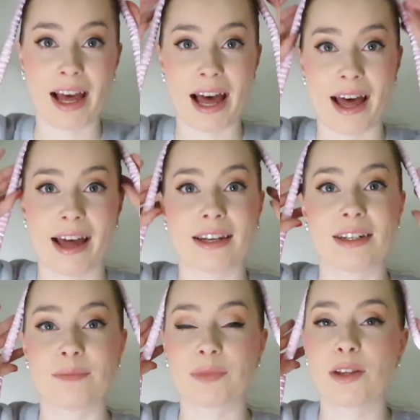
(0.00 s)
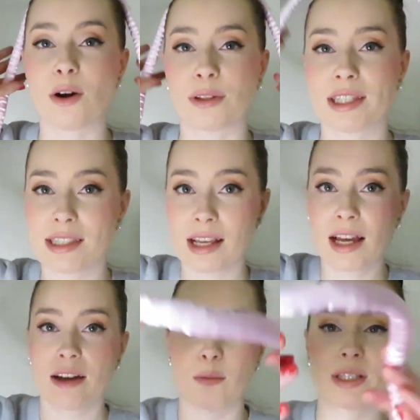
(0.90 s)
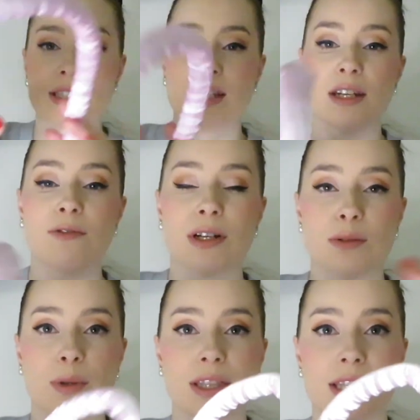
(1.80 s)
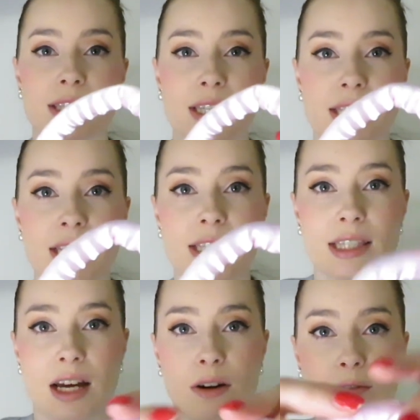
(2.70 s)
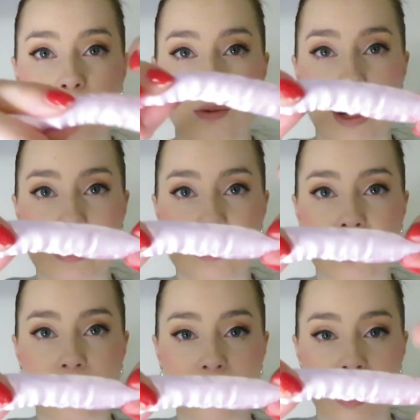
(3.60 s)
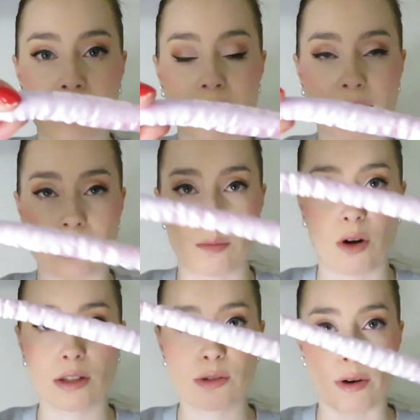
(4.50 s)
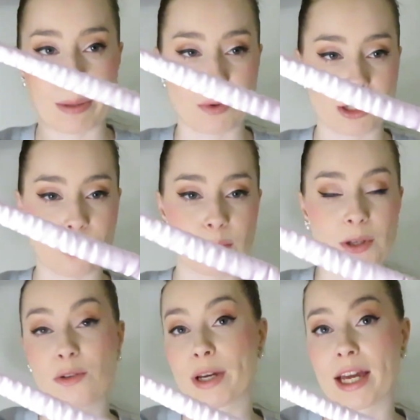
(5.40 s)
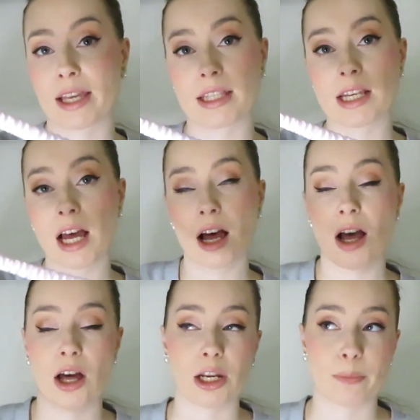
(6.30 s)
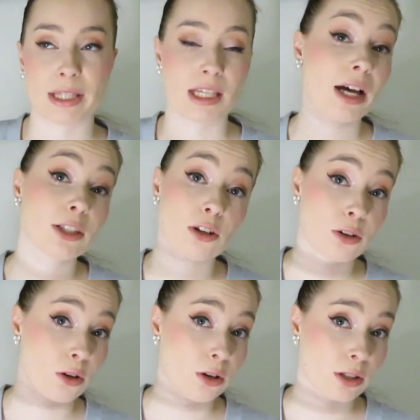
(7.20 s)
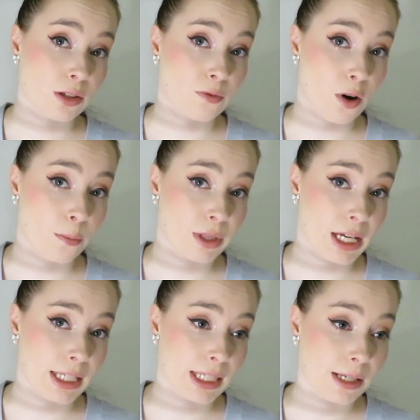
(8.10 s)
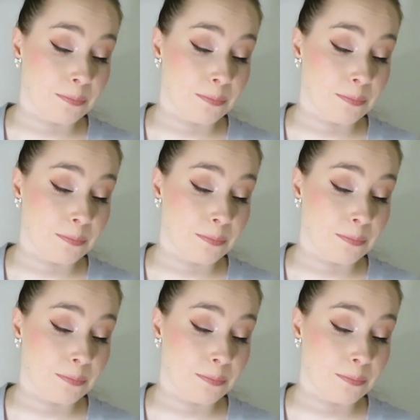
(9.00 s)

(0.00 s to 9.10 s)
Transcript: And you know, this, what's the difference with this is kind of quite tight and small, so I presume you can get a little bit tighter curls from this.